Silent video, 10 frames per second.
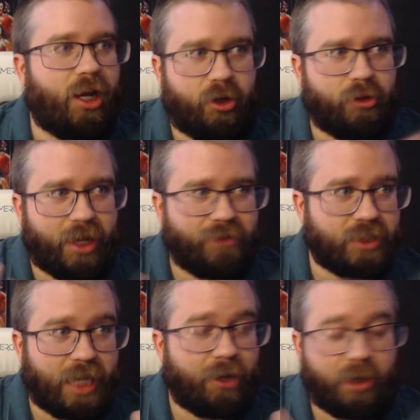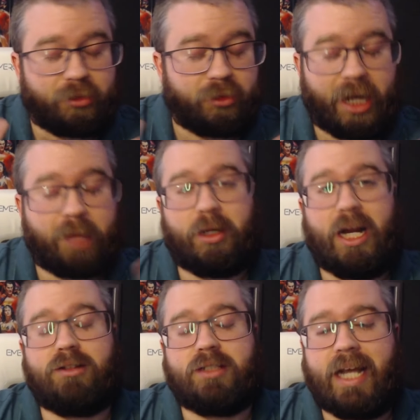I know they have a title. I don't know how to
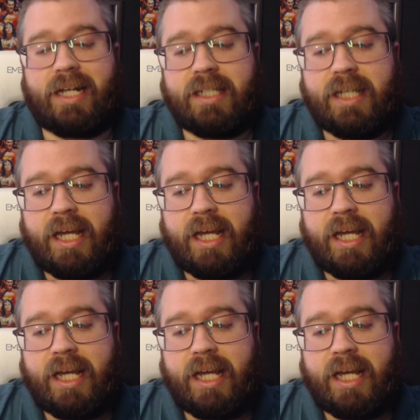pronounce that.